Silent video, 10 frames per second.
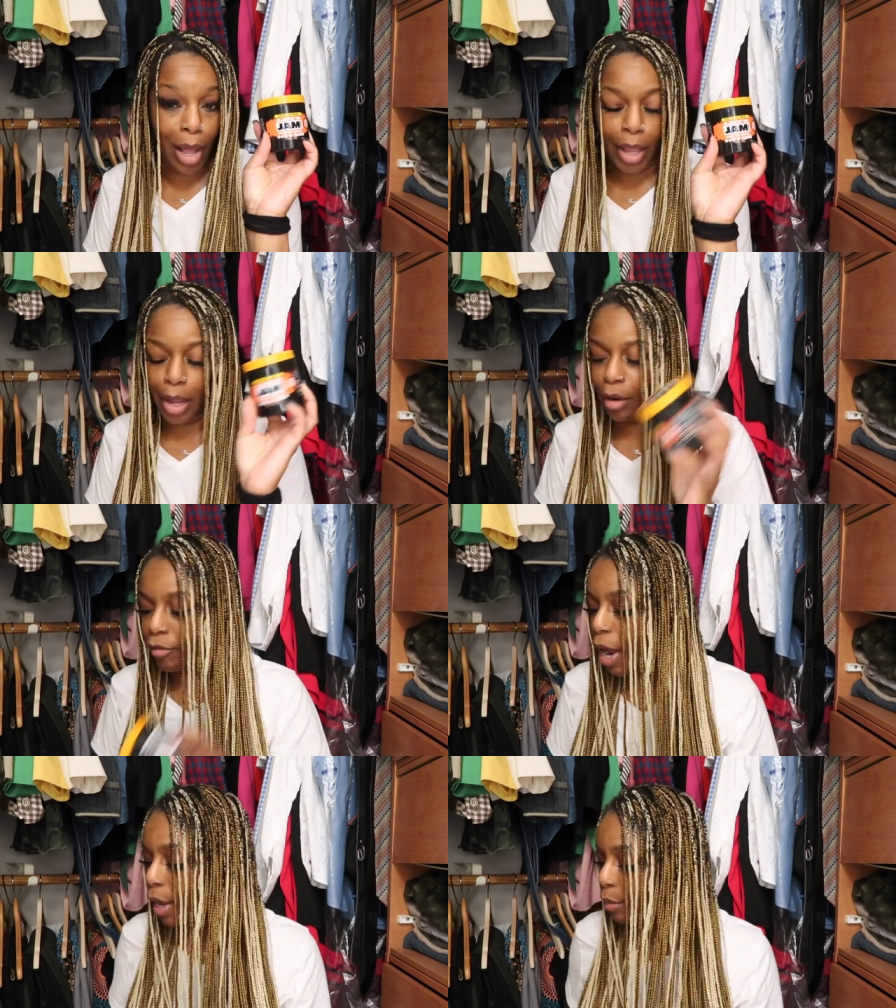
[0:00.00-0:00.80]
my hair,
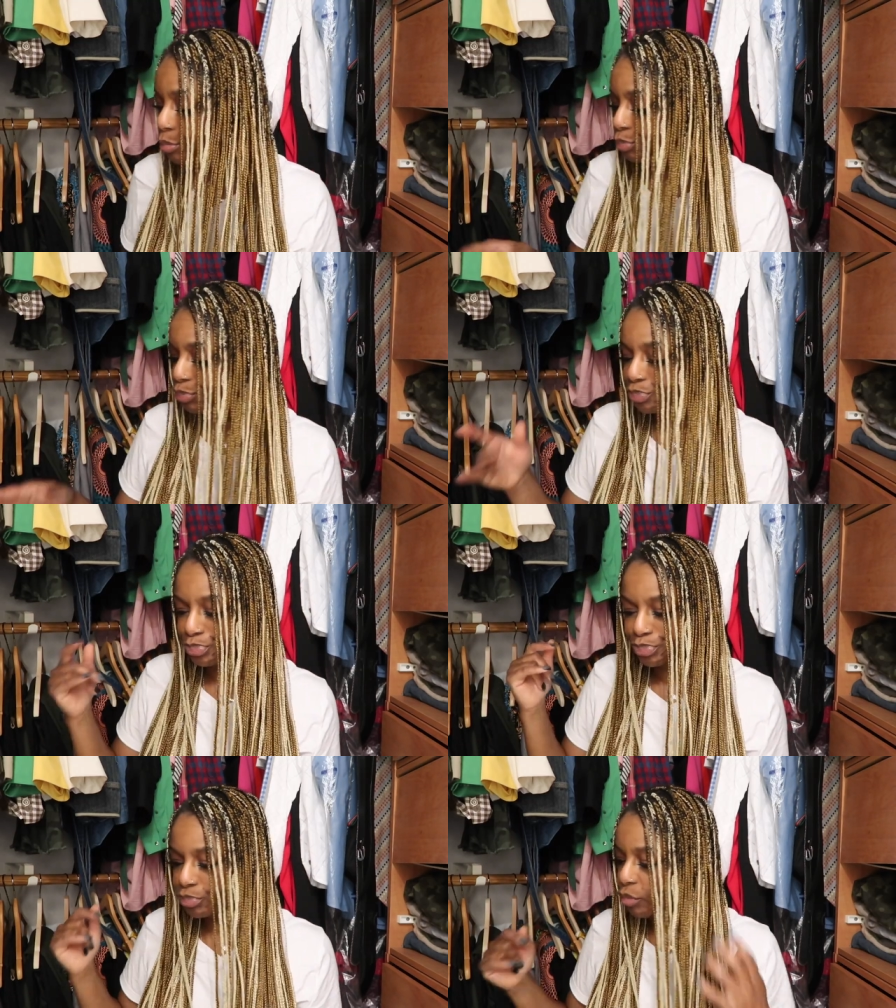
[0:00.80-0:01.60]
right?
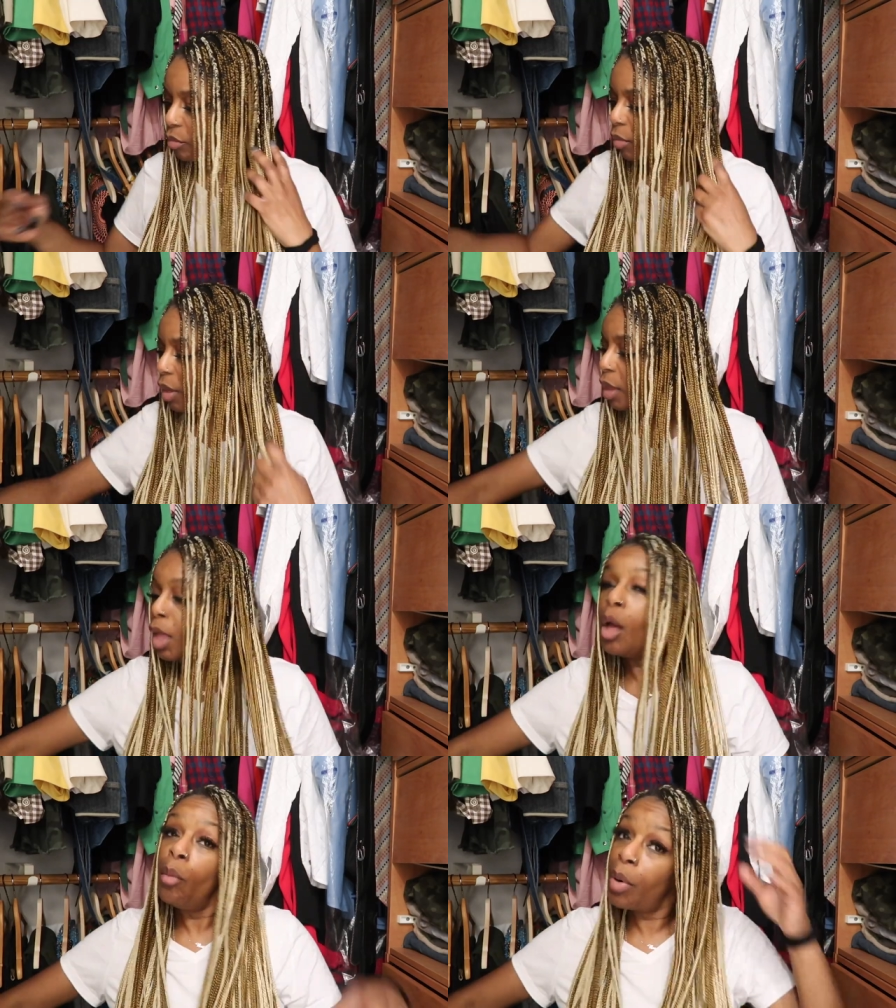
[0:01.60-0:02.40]

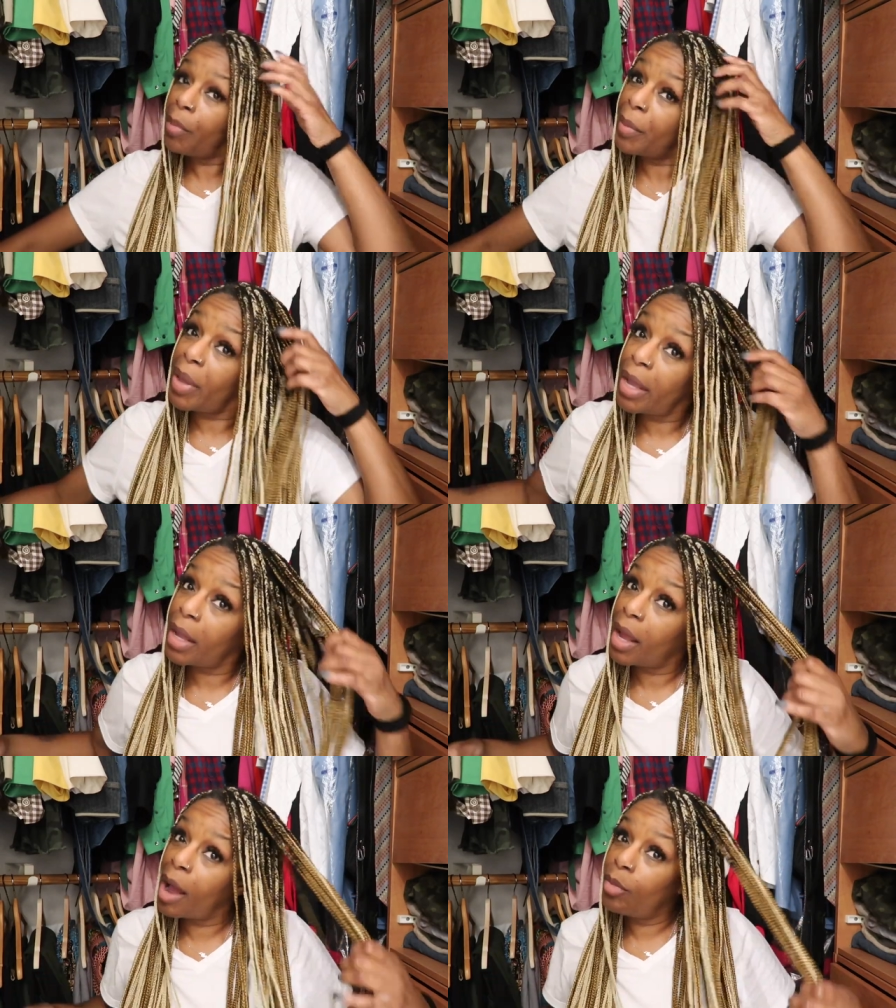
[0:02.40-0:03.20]
Well,
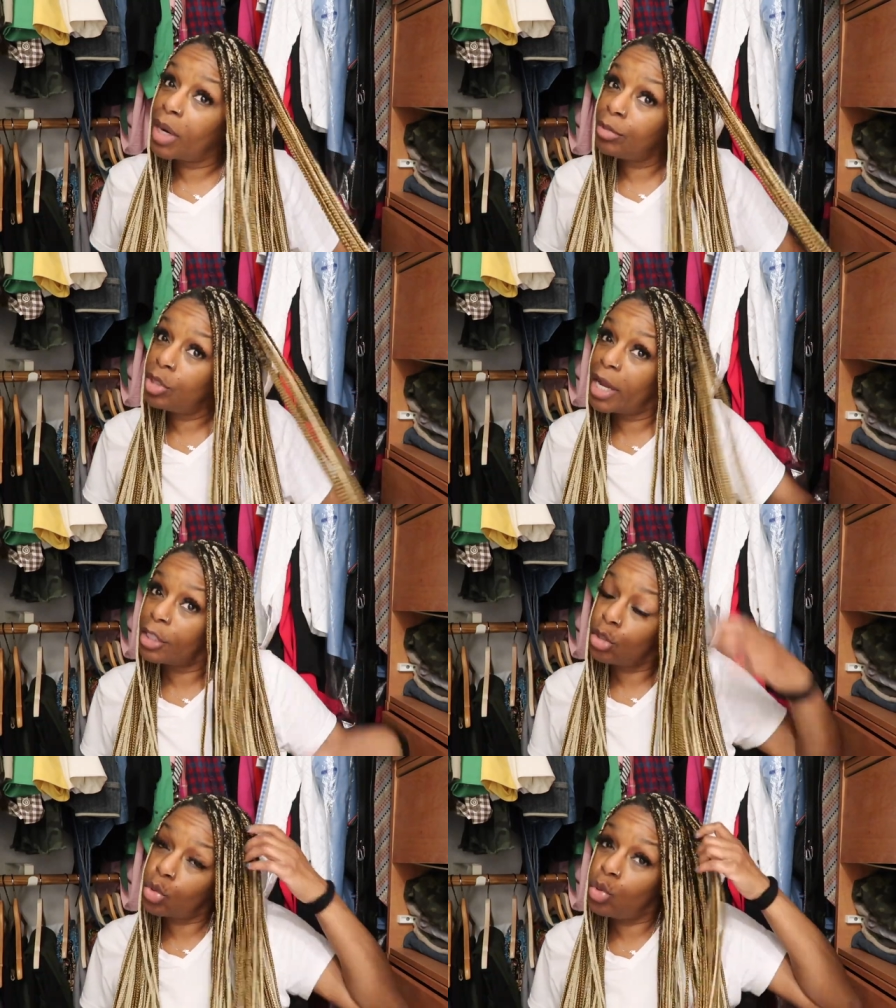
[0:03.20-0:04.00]
baby, I went up to
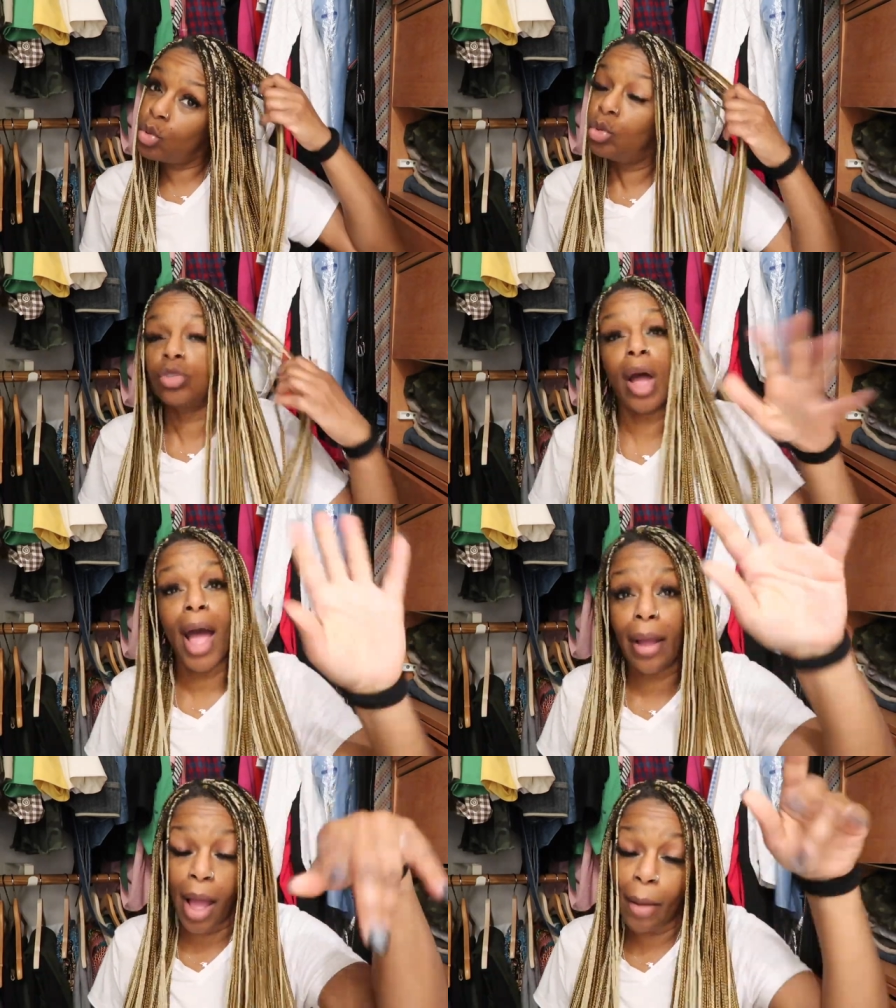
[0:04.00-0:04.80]
that school, so I,